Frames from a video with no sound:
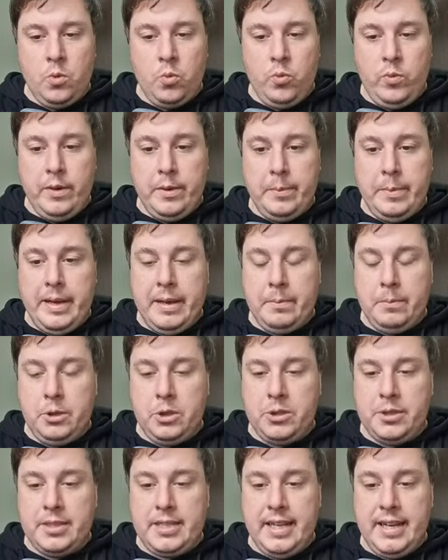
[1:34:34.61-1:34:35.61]
we'll be able
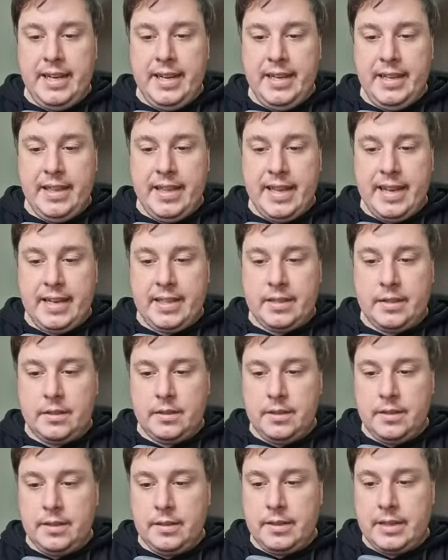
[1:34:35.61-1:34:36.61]
to see that
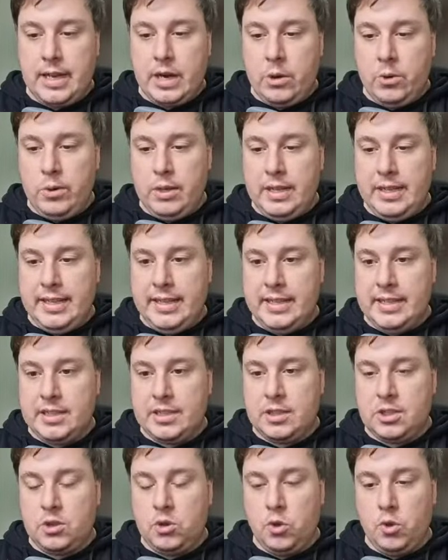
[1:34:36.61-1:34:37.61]
currently
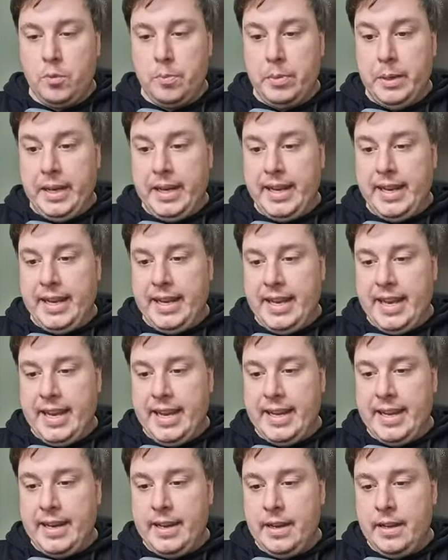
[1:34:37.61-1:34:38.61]
it's still bringing
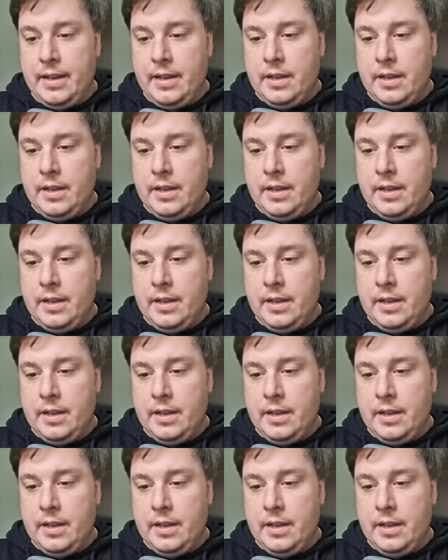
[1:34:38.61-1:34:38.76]
in